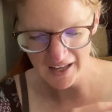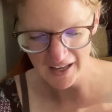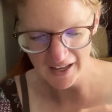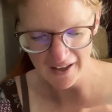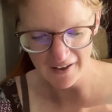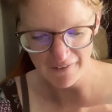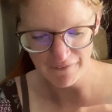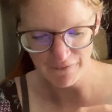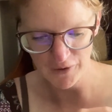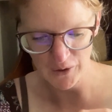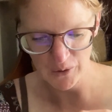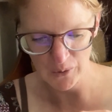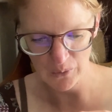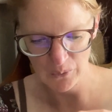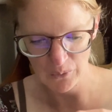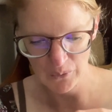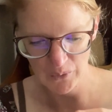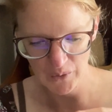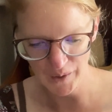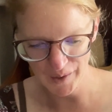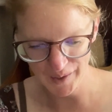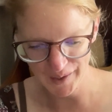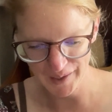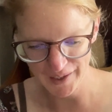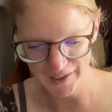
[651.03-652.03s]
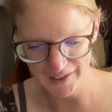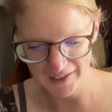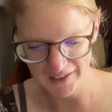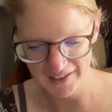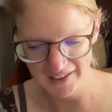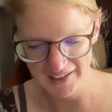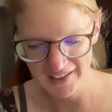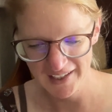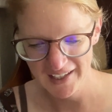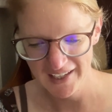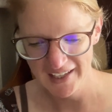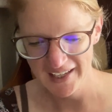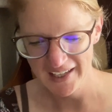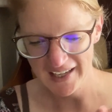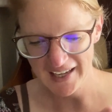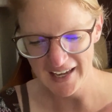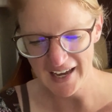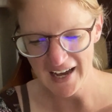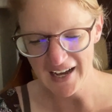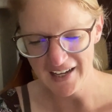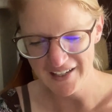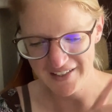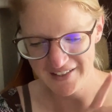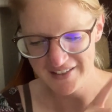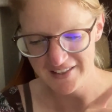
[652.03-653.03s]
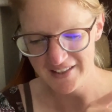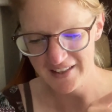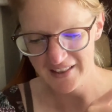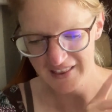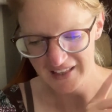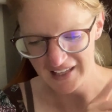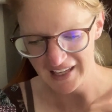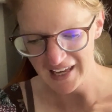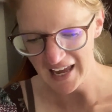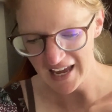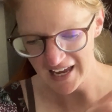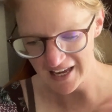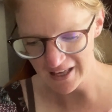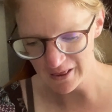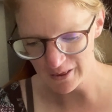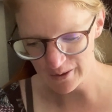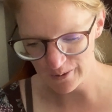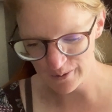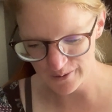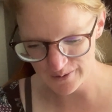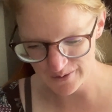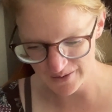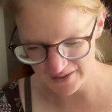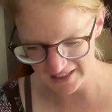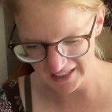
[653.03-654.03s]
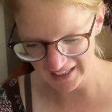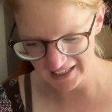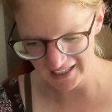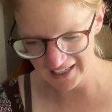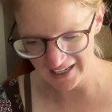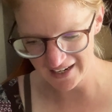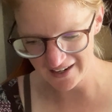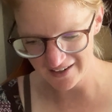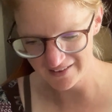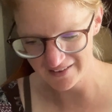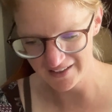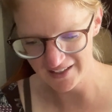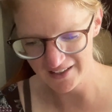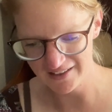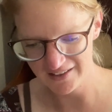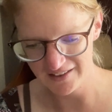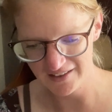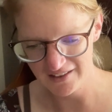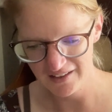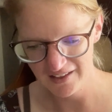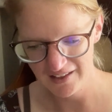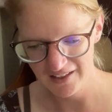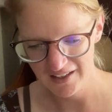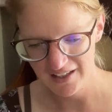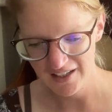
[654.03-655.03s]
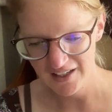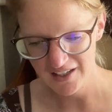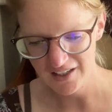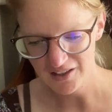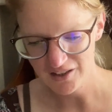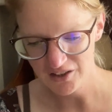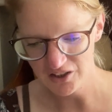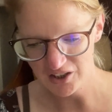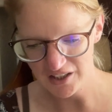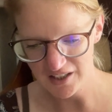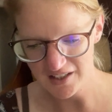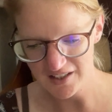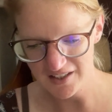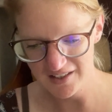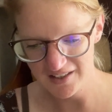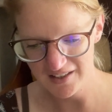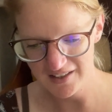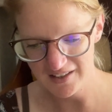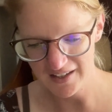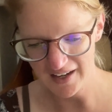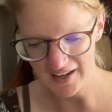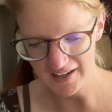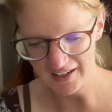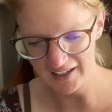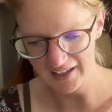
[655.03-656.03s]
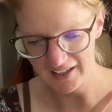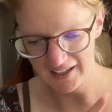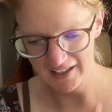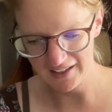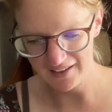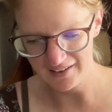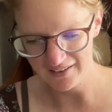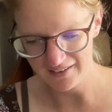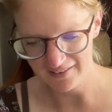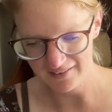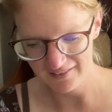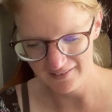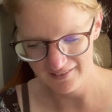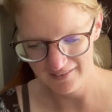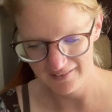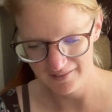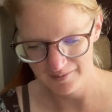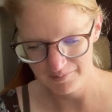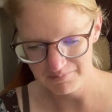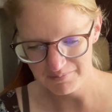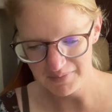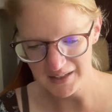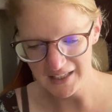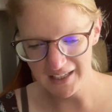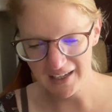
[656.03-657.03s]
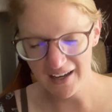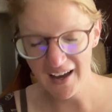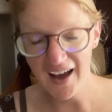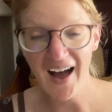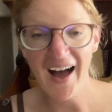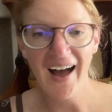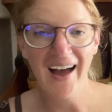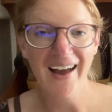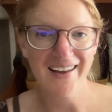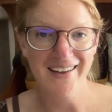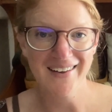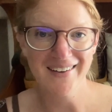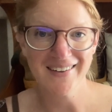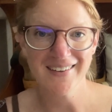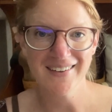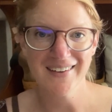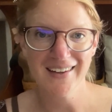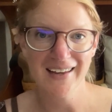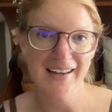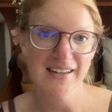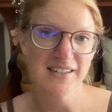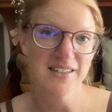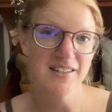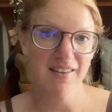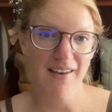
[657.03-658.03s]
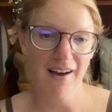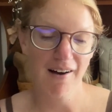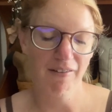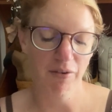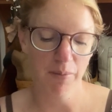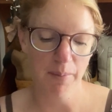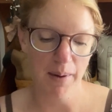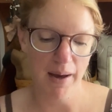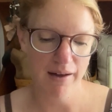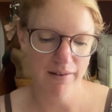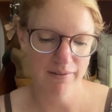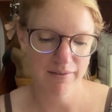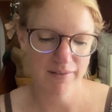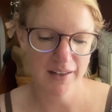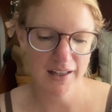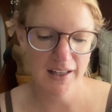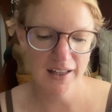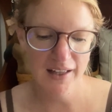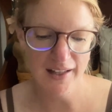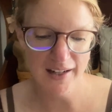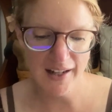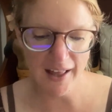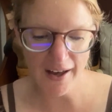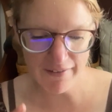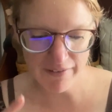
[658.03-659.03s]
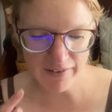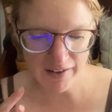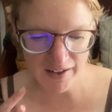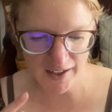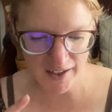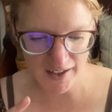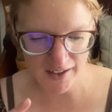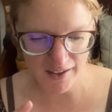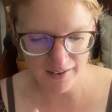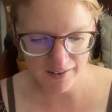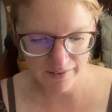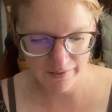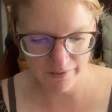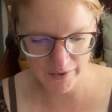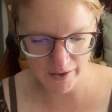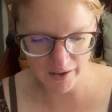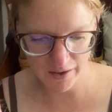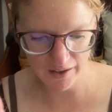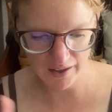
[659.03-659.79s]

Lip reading: if you look, it has the A through Z, and then she snuck in Be Kind into the alphabet. Clever, very